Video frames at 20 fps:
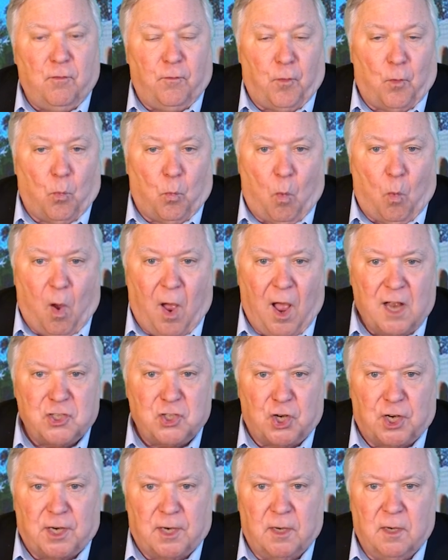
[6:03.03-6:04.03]
for
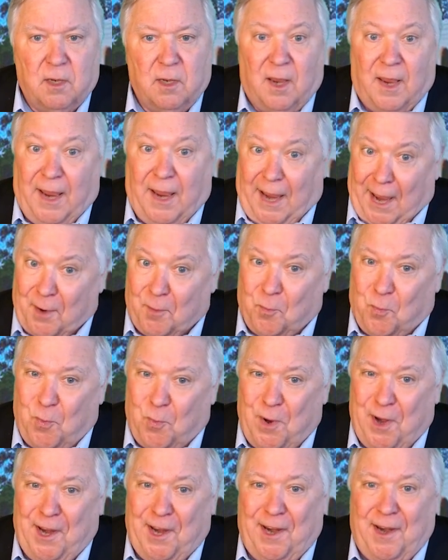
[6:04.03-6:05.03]
watching, and
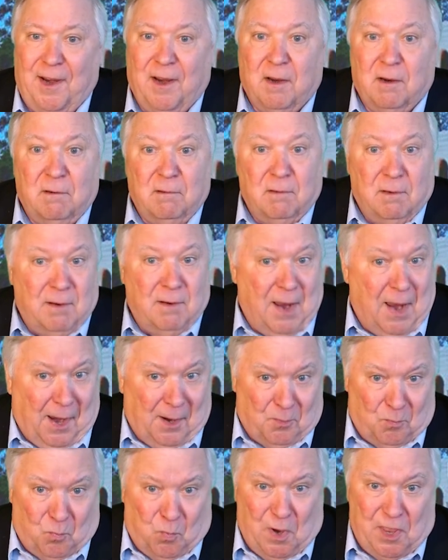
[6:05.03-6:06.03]
we
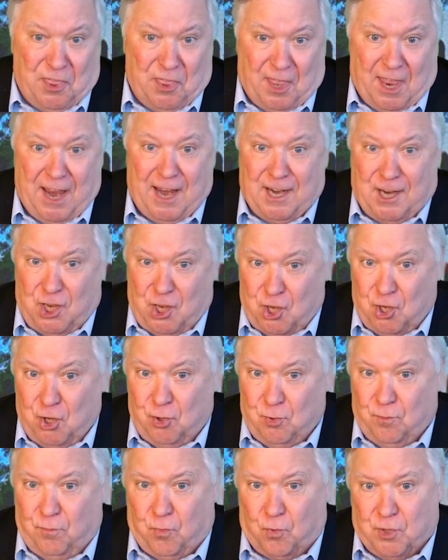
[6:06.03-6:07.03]
and we thank
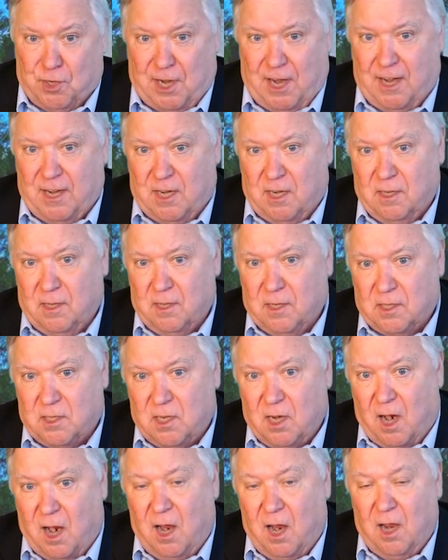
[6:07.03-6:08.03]
you for taking the
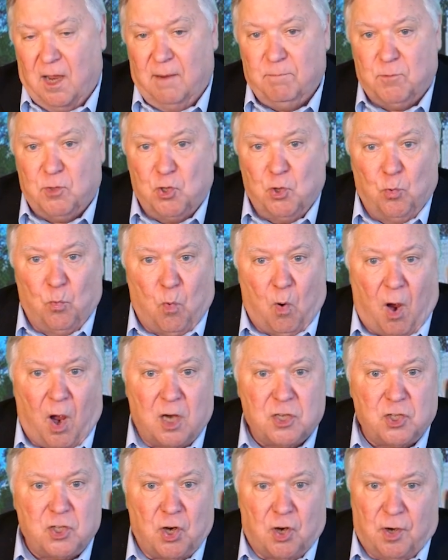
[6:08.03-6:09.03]
time to
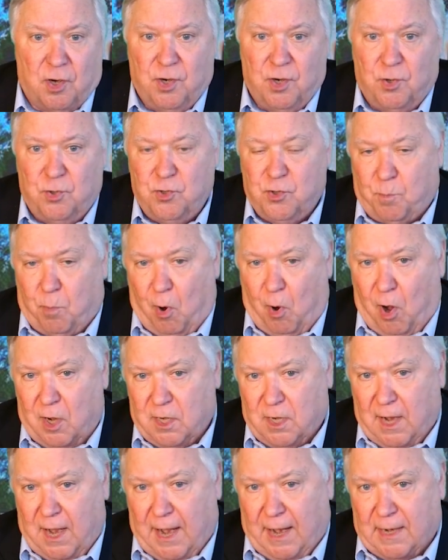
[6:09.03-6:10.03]
watch our news
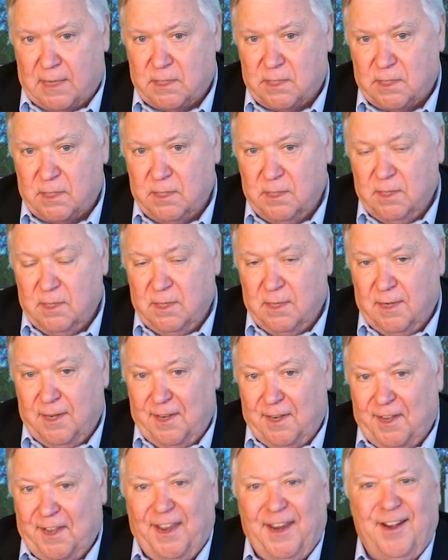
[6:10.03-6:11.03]
broadcast.
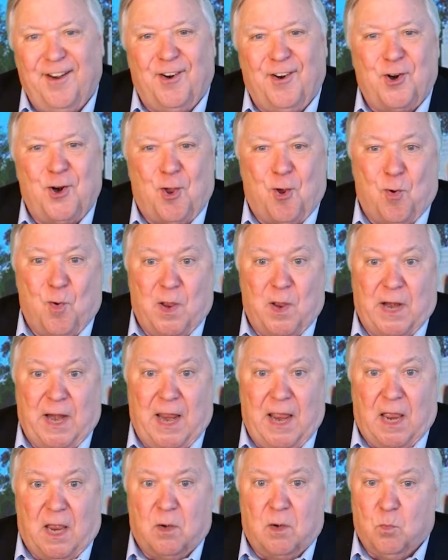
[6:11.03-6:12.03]
Here at
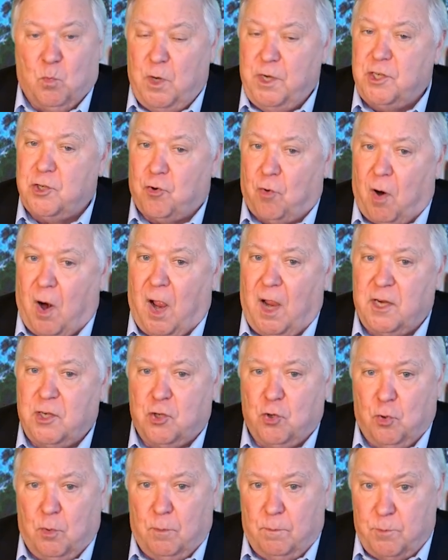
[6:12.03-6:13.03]
ONN, we try
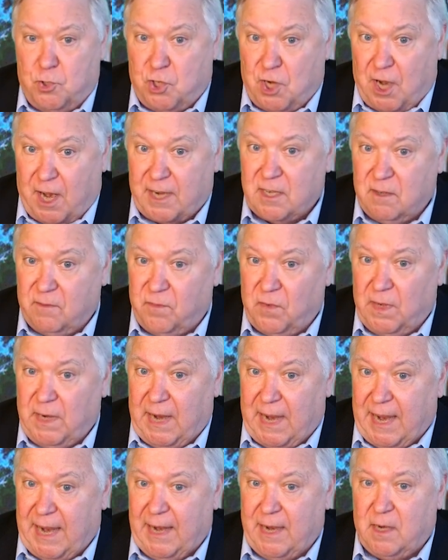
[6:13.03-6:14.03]
to
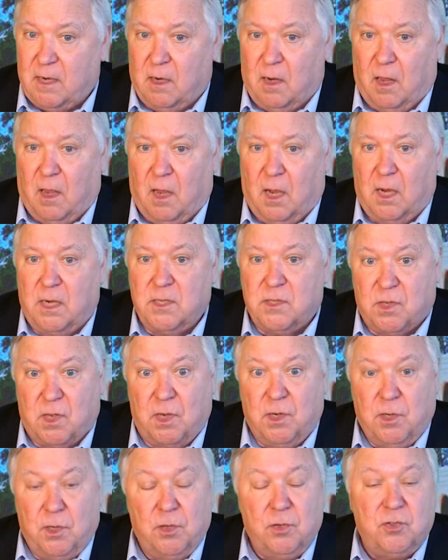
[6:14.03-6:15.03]
objectively analyze the
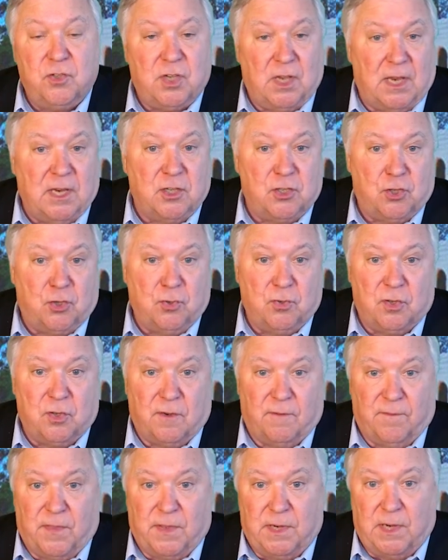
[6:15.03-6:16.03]
news issues
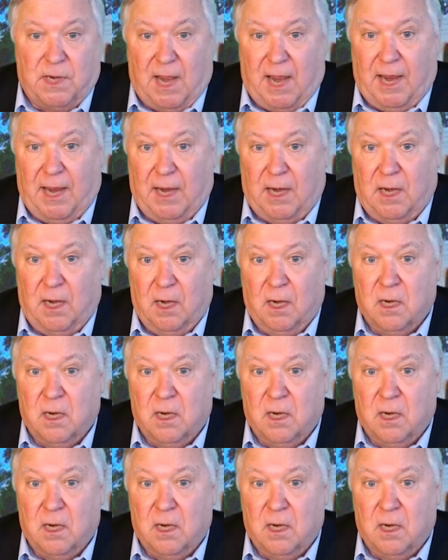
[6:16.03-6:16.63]
of the day